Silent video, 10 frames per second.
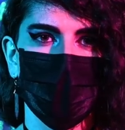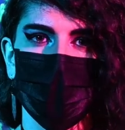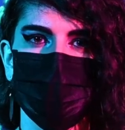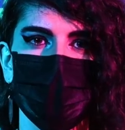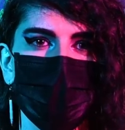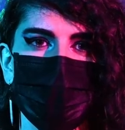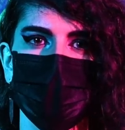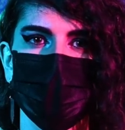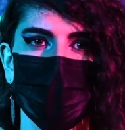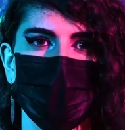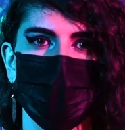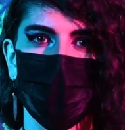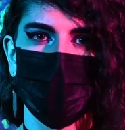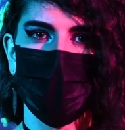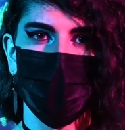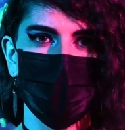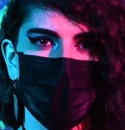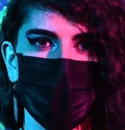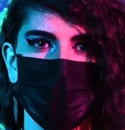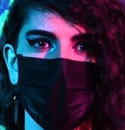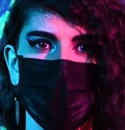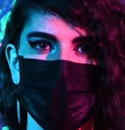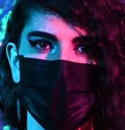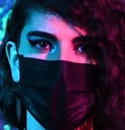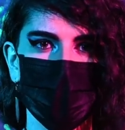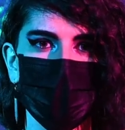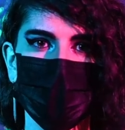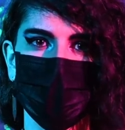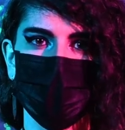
I generally don't even like recommending that people consider ankle